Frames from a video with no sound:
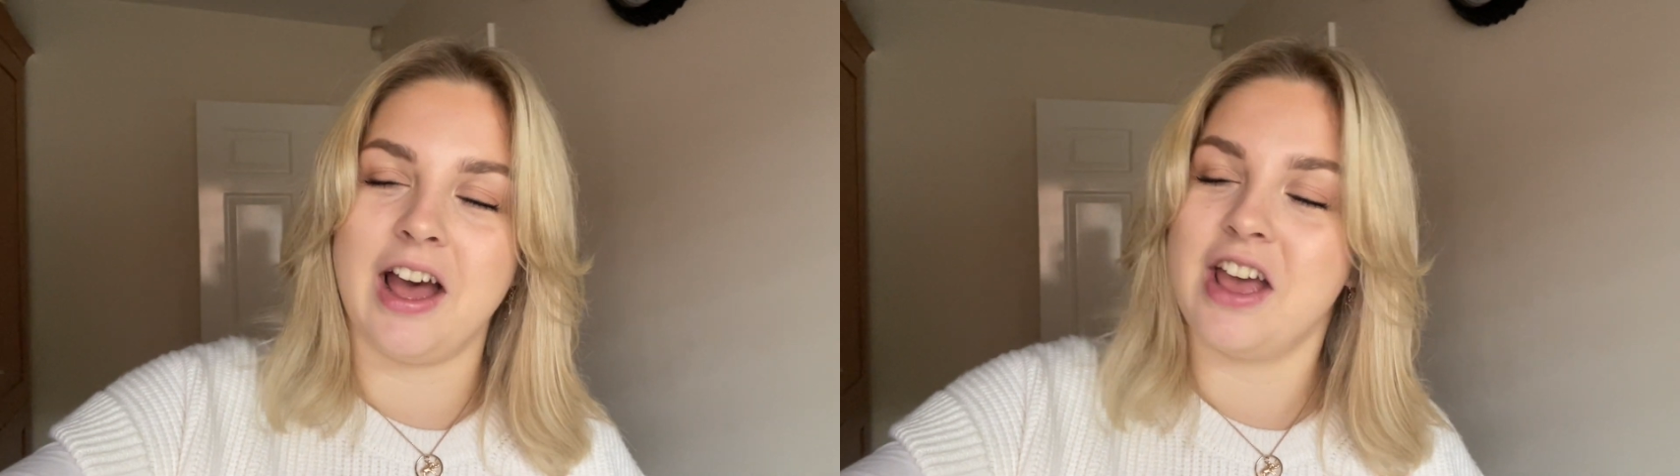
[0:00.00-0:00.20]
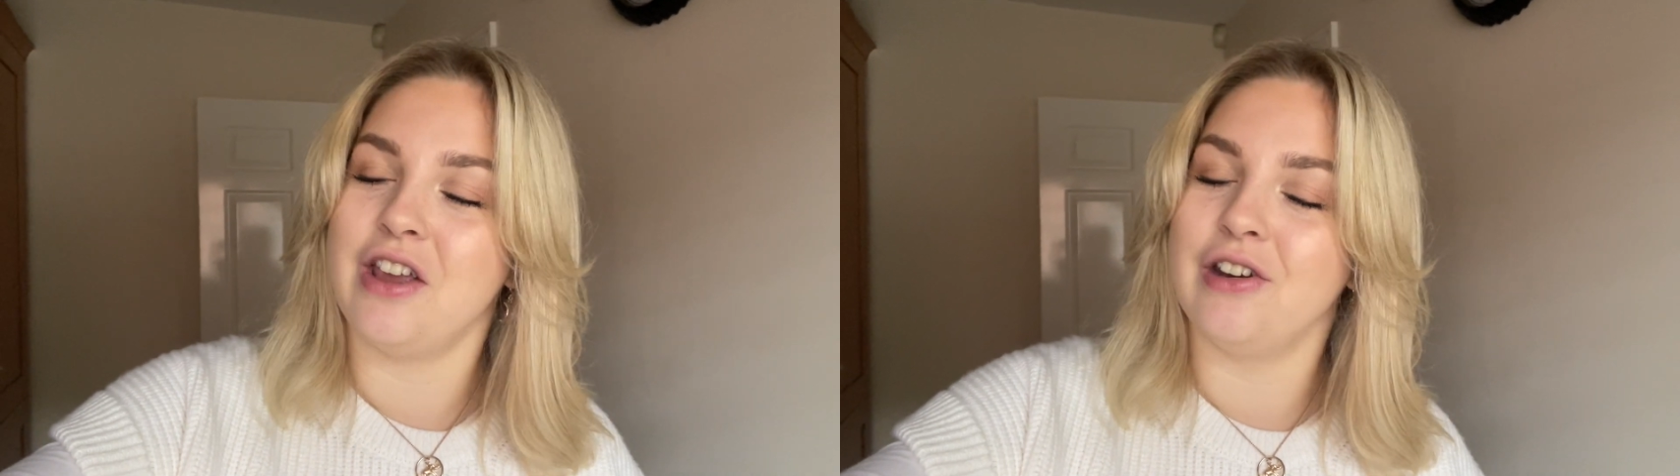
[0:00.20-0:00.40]

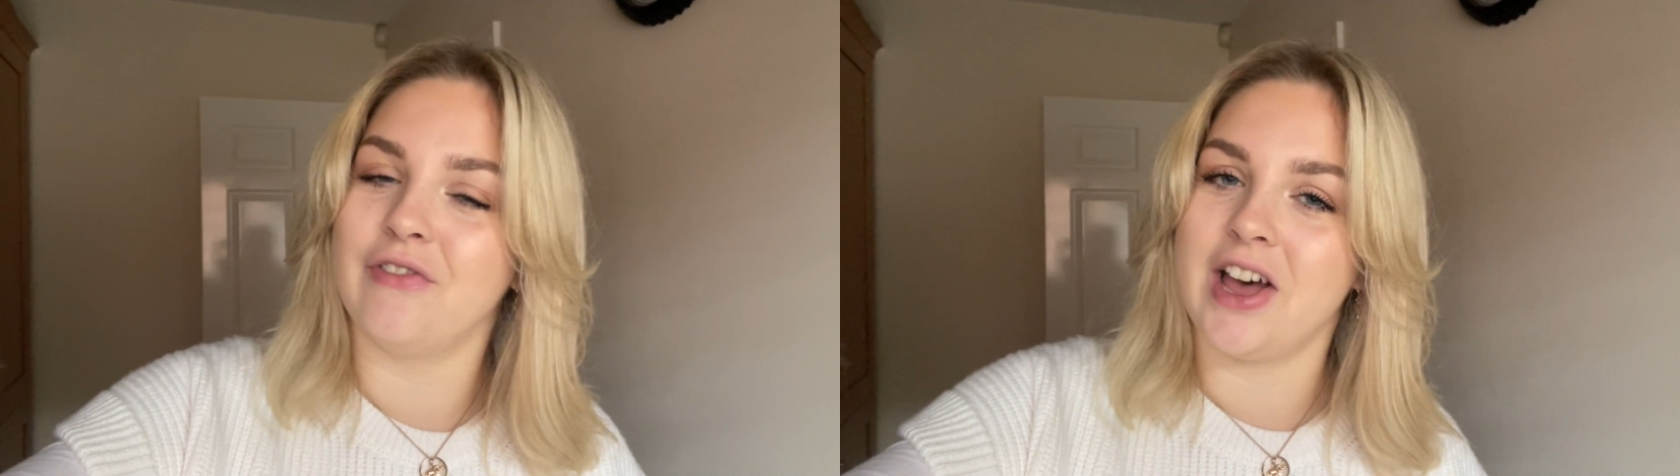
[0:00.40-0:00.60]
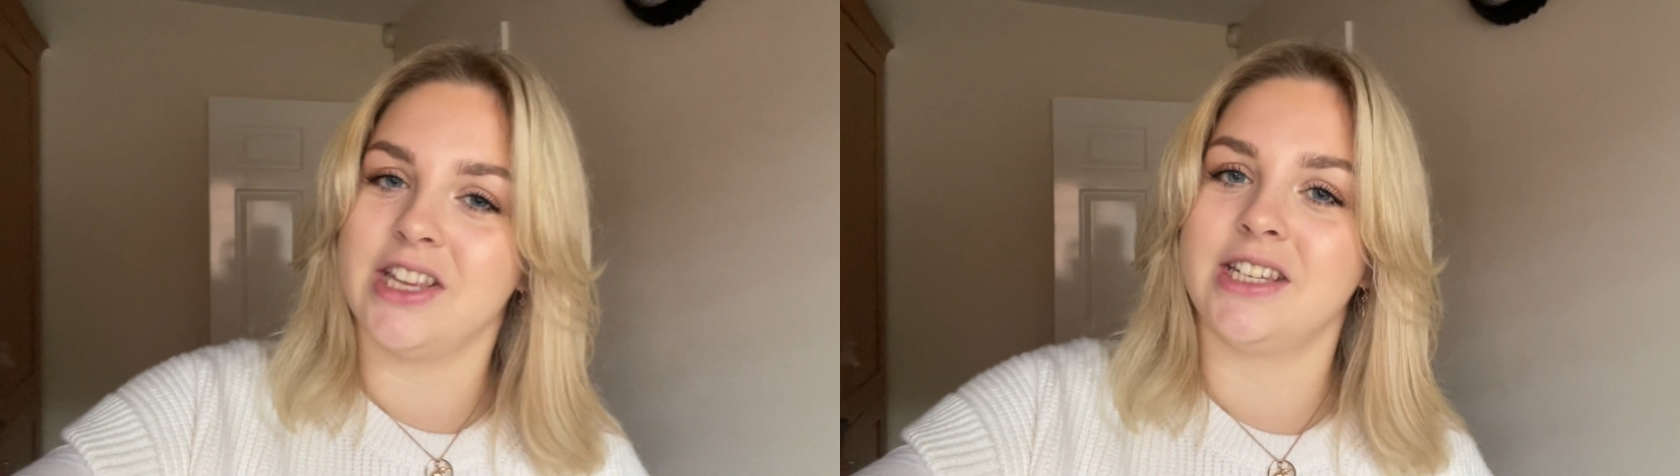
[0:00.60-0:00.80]
her
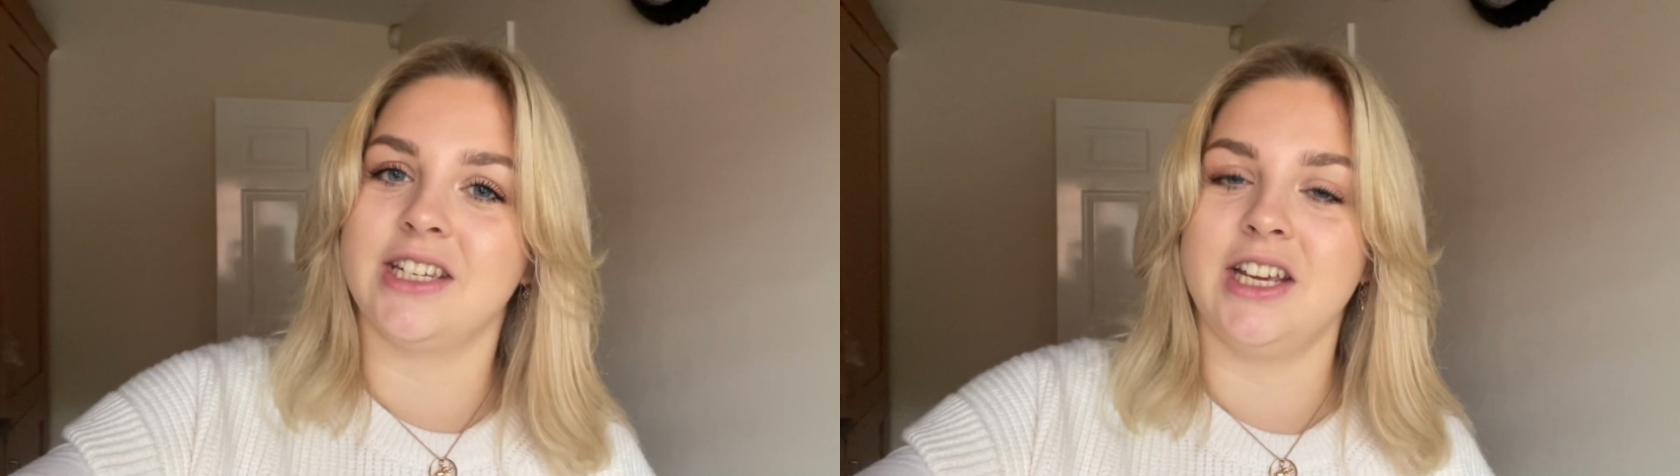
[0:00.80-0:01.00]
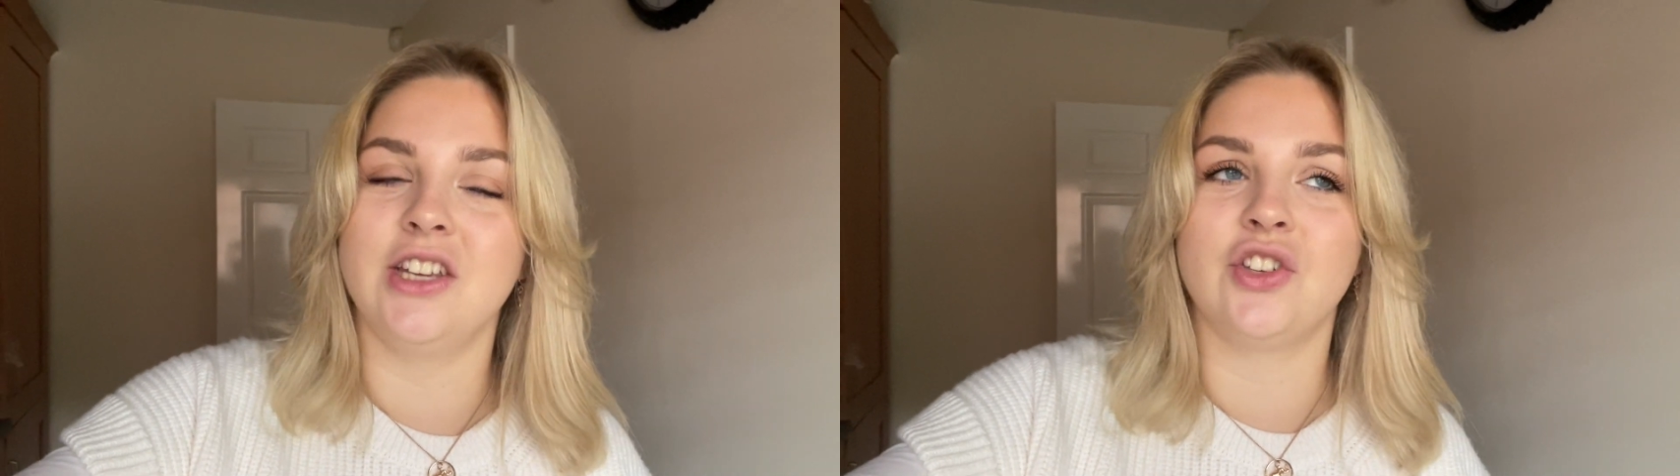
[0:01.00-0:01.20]

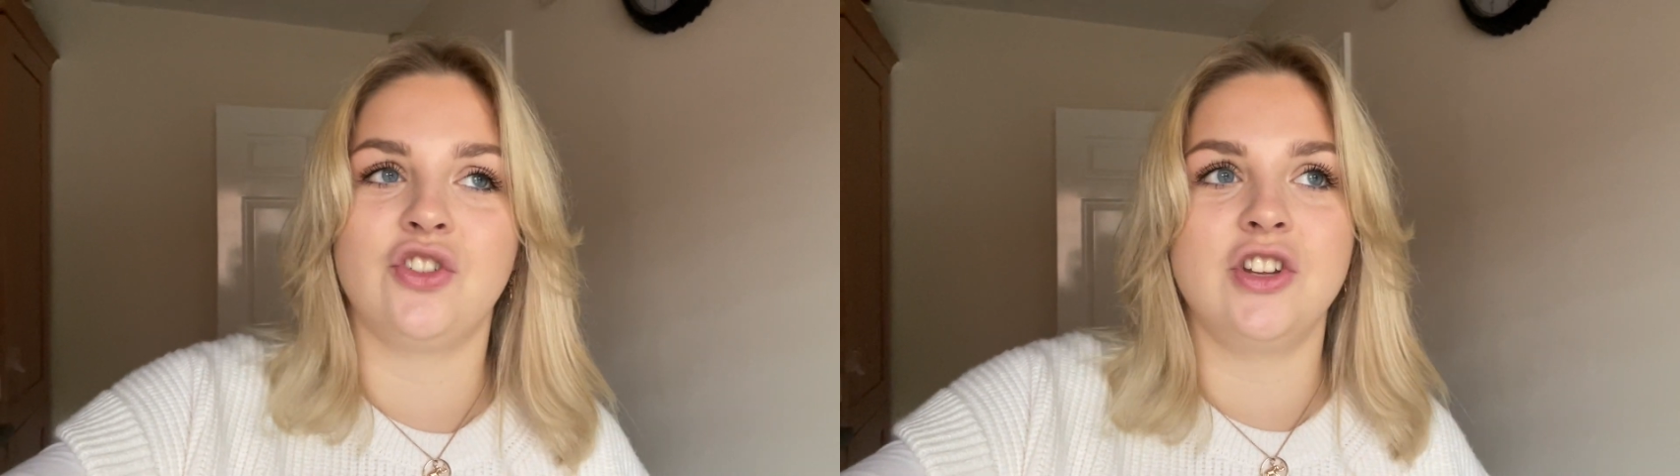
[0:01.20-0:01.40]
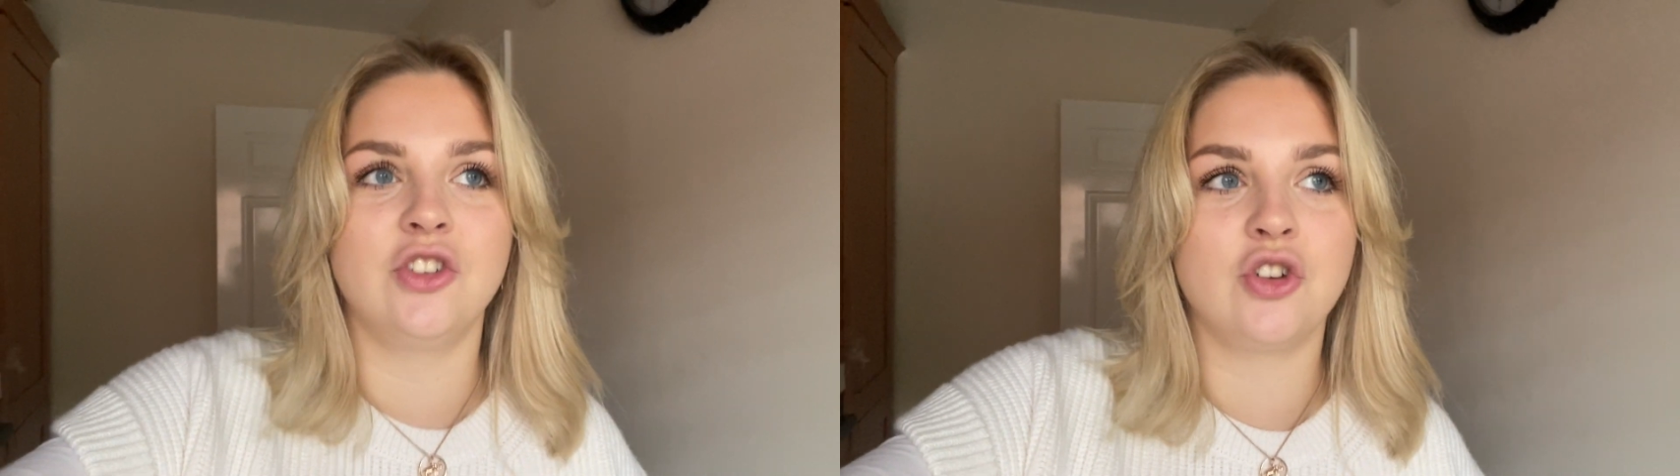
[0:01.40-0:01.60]
university so
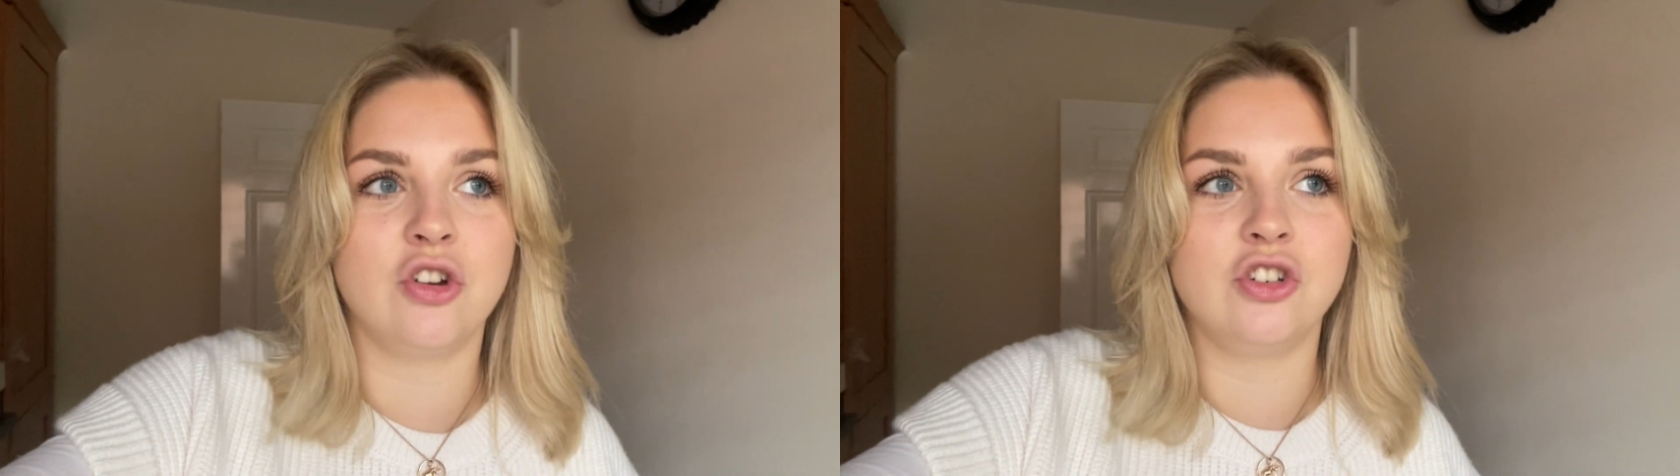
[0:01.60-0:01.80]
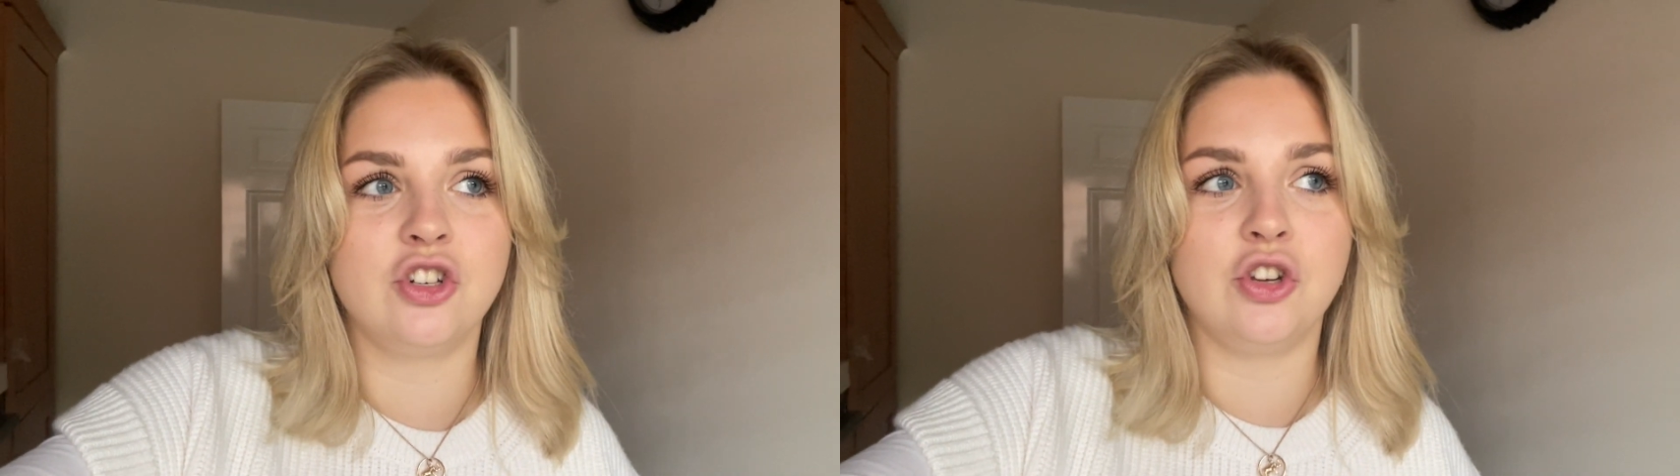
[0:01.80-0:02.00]
she's
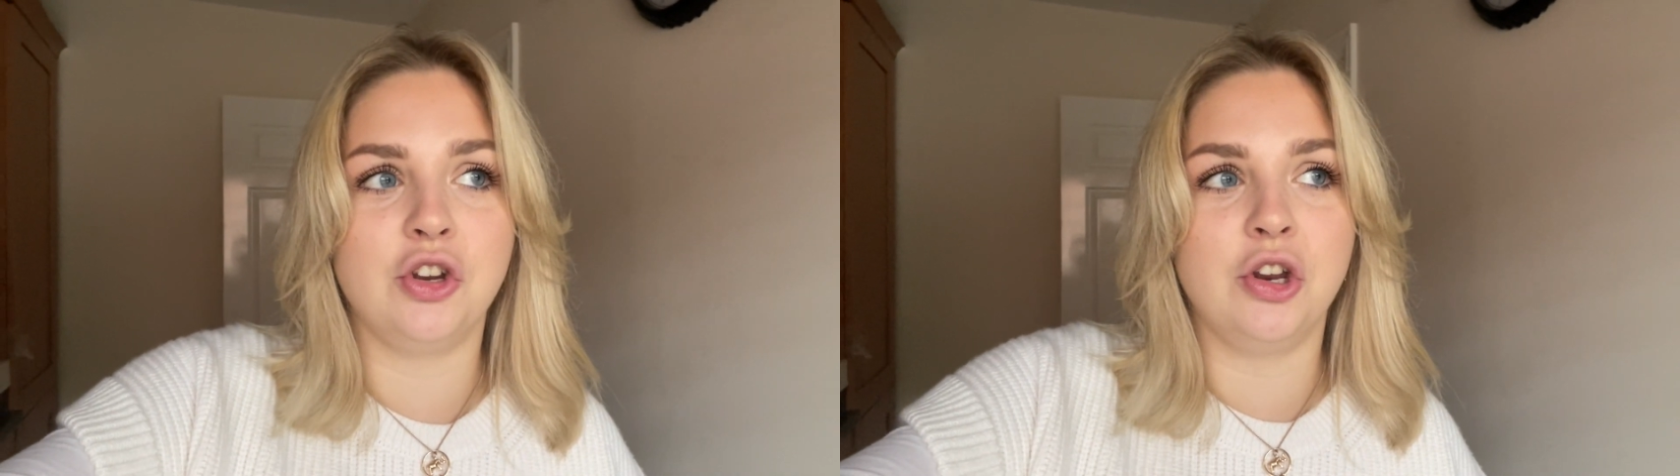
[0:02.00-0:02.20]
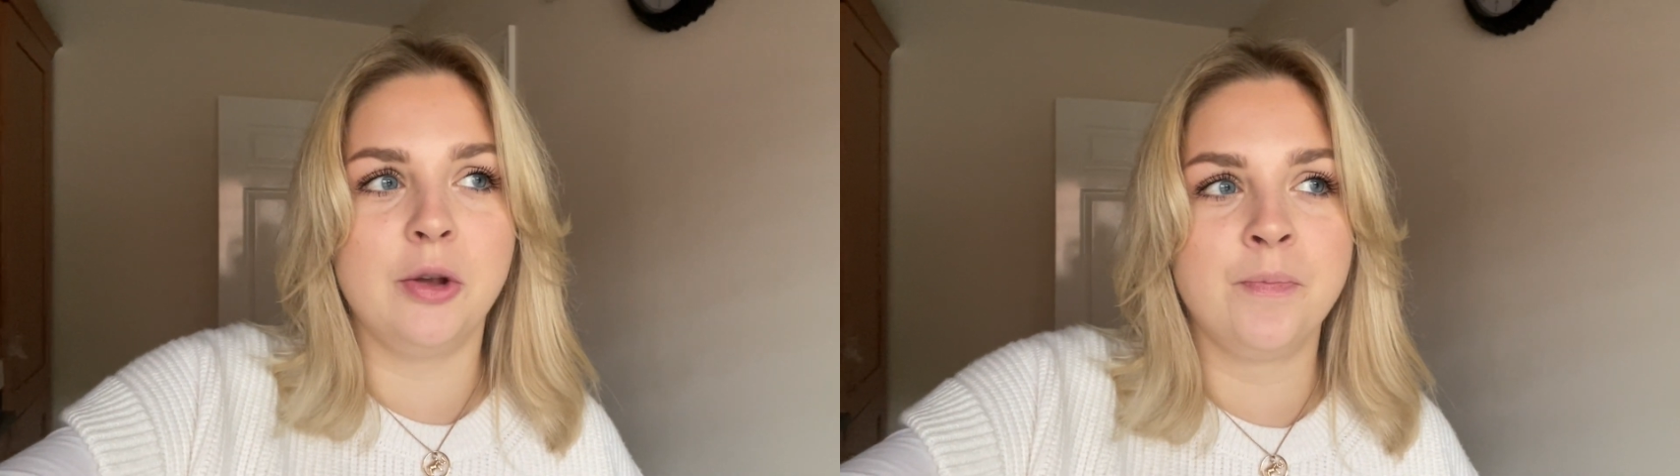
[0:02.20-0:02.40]
gone to